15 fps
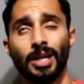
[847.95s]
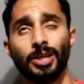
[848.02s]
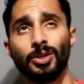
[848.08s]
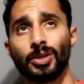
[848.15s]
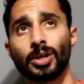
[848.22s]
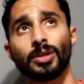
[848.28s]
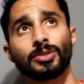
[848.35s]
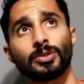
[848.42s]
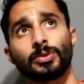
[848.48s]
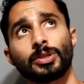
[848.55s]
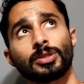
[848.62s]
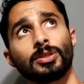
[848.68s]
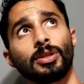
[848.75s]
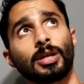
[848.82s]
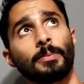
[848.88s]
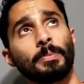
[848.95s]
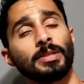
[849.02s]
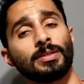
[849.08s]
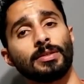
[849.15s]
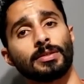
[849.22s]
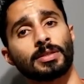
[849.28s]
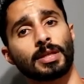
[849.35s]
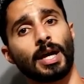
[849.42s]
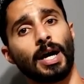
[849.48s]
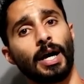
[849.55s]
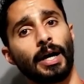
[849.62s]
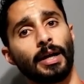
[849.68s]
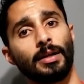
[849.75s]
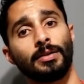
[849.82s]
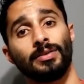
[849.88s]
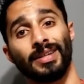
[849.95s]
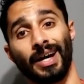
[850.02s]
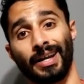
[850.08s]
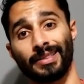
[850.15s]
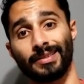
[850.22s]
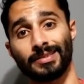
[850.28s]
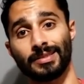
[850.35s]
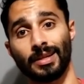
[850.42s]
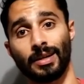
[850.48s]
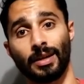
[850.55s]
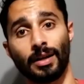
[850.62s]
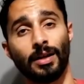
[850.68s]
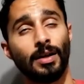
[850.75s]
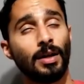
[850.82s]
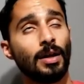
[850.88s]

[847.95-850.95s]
You could also just look up into the sky, not at the sun,